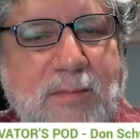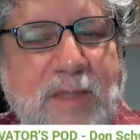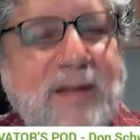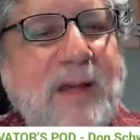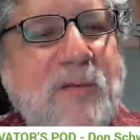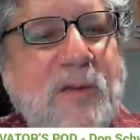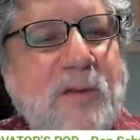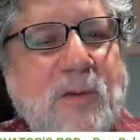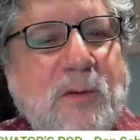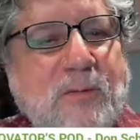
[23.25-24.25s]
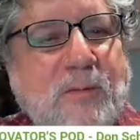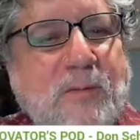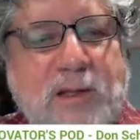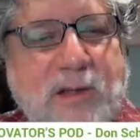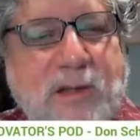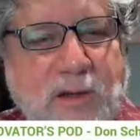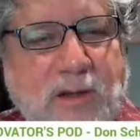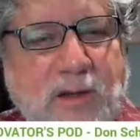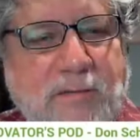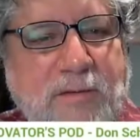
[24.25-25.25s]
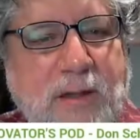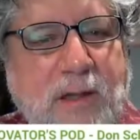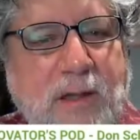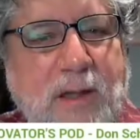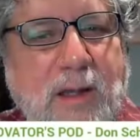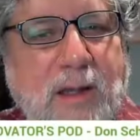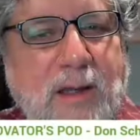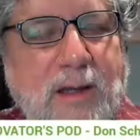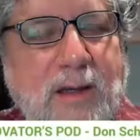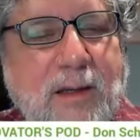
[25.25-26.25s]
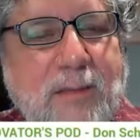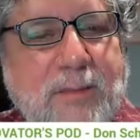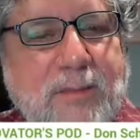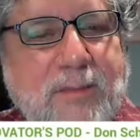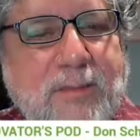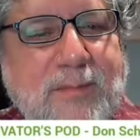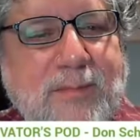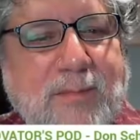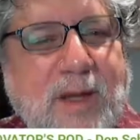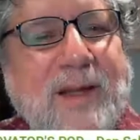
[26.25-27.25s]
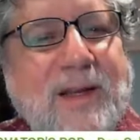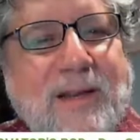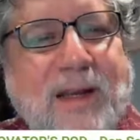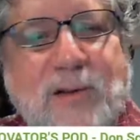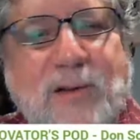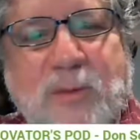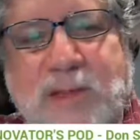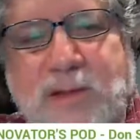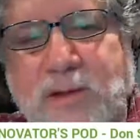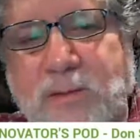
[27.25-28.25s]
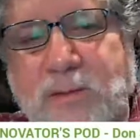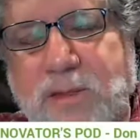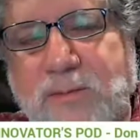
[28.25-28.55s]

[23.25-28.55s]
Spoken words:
in the tech field my entire life, and I'll get to that a little bit later. But